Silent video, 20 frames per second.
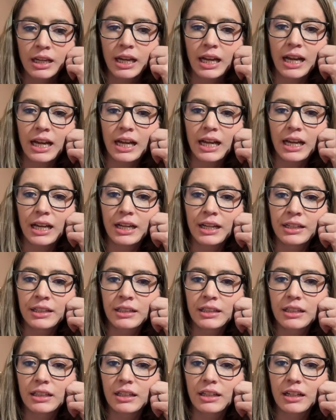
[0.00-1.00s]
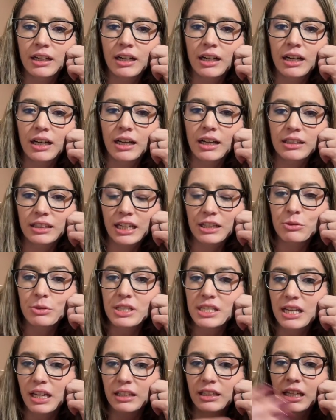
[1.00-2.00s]
And like we
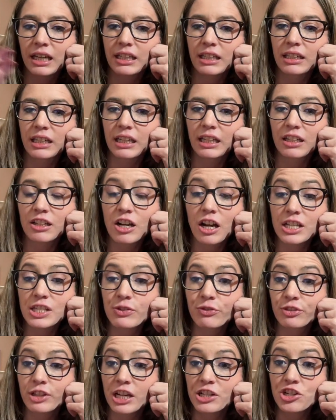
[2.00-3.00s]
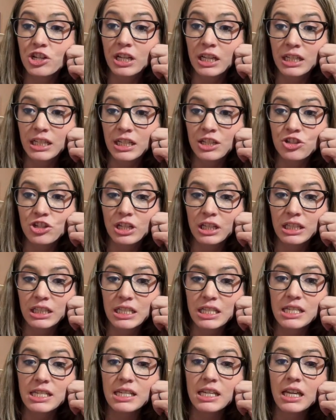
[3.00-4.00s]
said, like, it can cause flushing and itching in
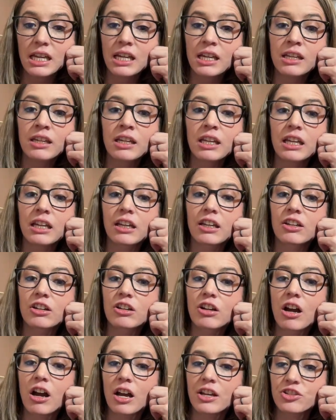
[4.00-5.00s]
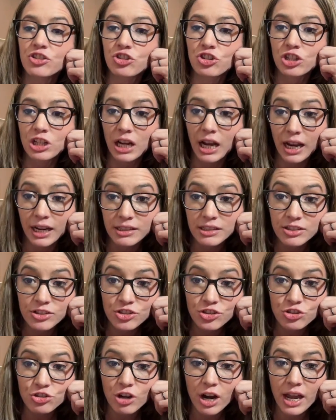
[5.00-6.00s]
the skin. It can cause GI
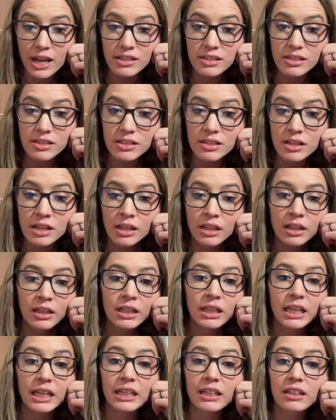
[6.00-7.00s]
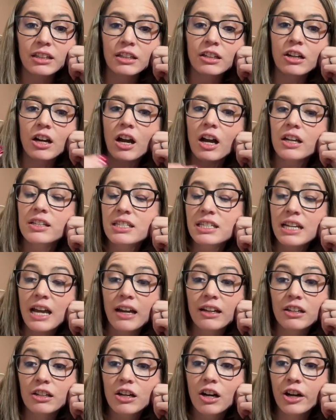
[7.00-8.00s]
distress. It can cause
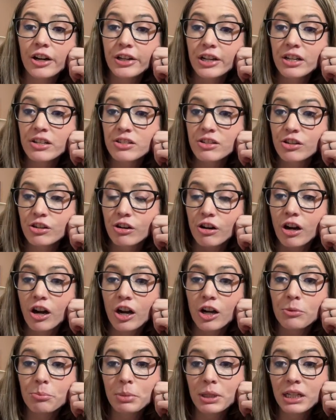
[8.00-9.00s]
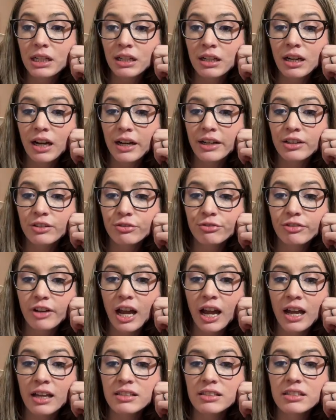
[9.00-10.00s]
tachycardia, so your heart beating kind of
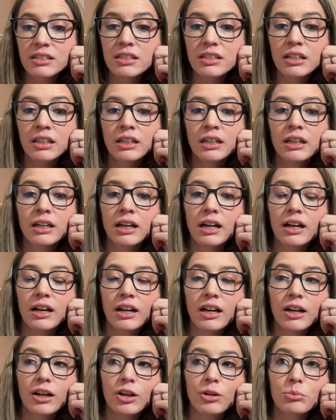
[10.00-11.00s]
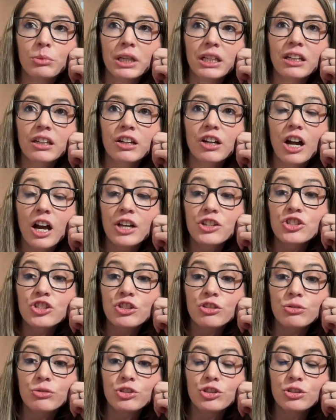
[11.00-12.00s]
fast. It can cause
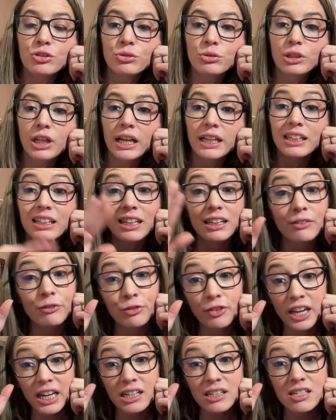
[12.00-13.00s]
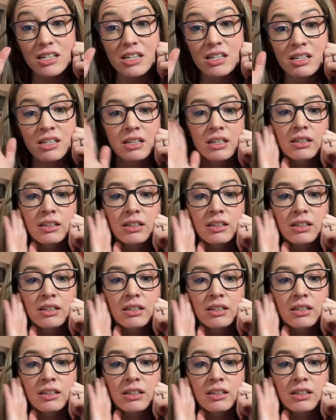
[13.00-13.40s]
you to, like, get faint.